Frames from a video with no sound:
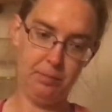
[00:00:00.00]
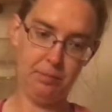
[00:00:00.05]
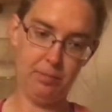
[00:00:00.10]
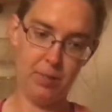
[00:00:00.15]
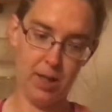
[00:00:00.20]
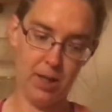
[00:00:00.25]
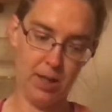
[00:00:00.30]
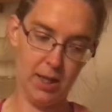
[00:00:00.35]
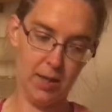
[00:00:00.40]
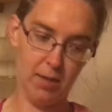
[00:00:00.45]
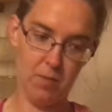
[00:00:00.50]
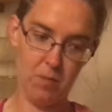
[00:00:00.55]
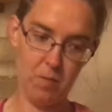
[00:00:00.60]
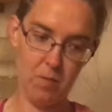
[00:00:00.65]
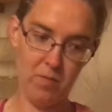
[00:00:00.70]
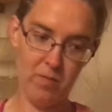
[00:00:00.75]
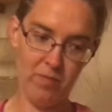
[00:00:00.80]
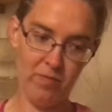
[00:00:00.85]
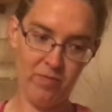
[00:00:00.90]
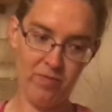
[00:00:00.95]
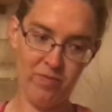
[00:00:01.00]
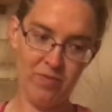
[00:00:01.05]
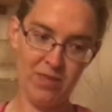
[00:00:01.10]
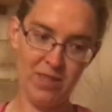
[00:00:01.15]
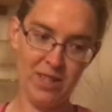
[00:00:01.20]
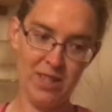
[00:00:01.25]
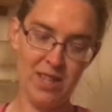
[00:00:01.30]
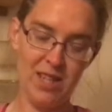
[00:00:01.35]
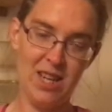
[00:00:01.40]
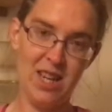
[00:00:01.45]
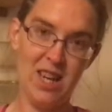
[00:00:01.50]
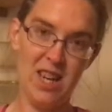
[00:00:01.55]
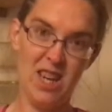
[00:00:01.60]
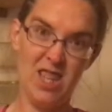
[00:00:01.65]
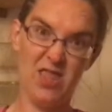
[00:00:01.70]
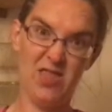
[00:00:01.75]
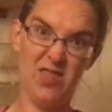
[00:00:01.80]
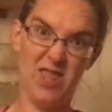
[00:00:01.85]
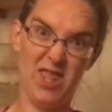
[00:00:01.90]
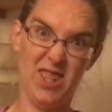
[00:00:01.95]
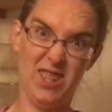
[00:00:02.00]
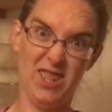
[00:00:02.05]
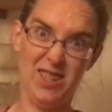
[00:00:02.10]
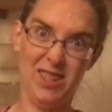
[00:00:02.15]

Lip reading: but it's fun.